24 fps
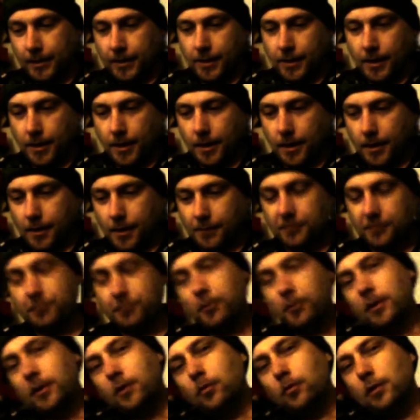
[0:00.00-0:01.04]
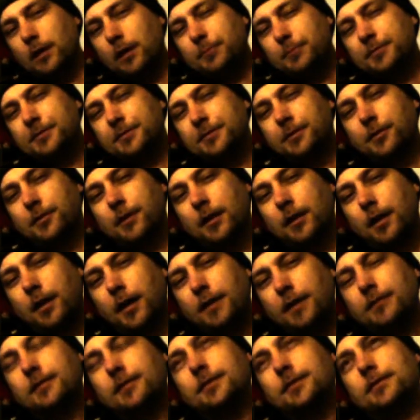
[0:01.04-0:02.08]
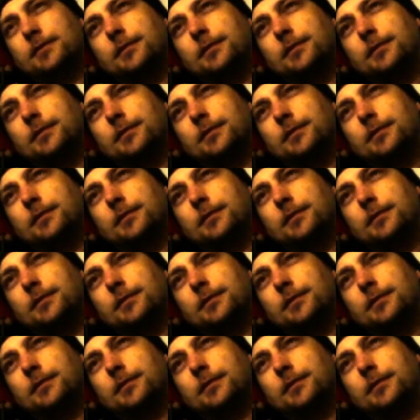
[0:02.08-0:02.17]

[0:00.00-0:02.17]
It was a pretty cool episode. I liked it.